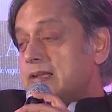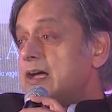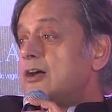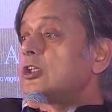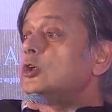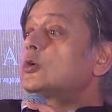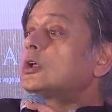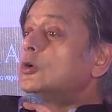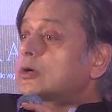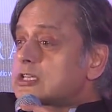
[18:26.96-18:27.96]
Now, you
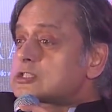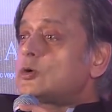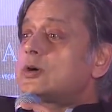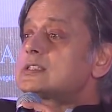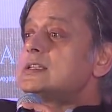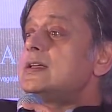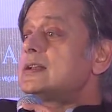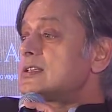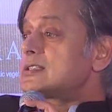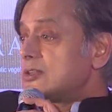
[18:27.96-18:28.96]
can look at stories like
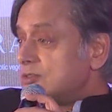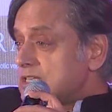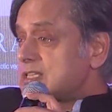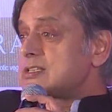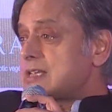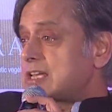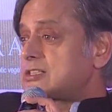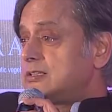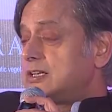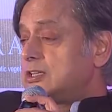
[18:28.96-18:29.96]
that and say, this is
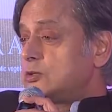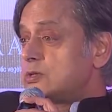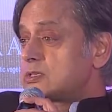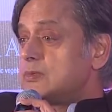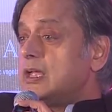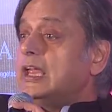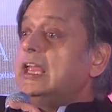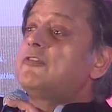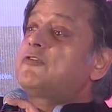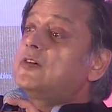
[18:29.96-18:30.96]
actually Hinduism.
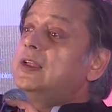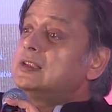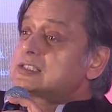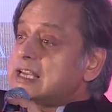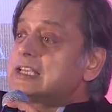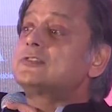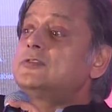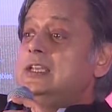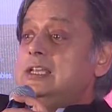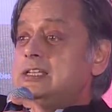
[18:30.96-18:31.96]
If instead
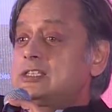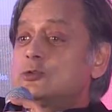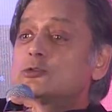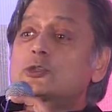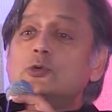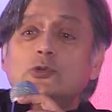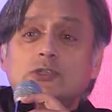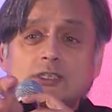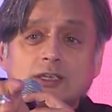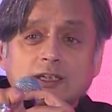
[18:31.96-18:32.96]
of these you
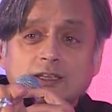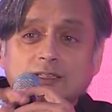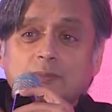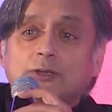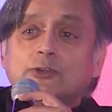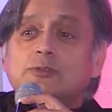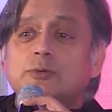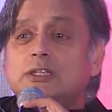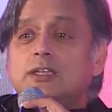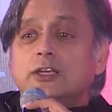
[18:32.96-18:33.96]
choose the
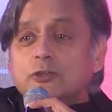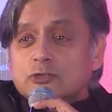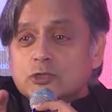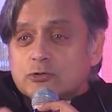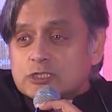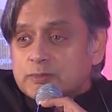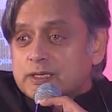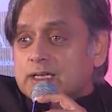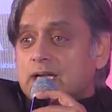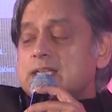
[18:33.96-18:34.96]
Manusmriti and you choose to
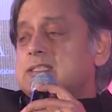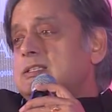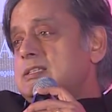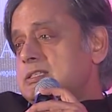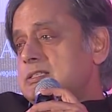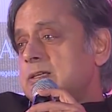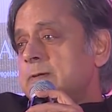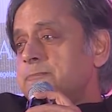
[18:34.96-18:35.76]
be casteist,